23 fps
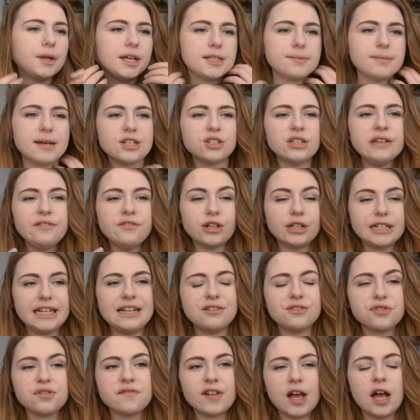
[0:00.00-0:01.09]
Especially for an
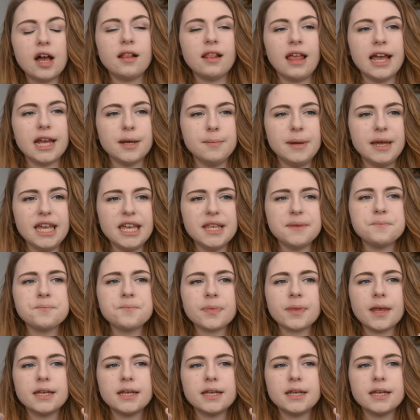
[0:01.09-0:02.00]
introvert like me,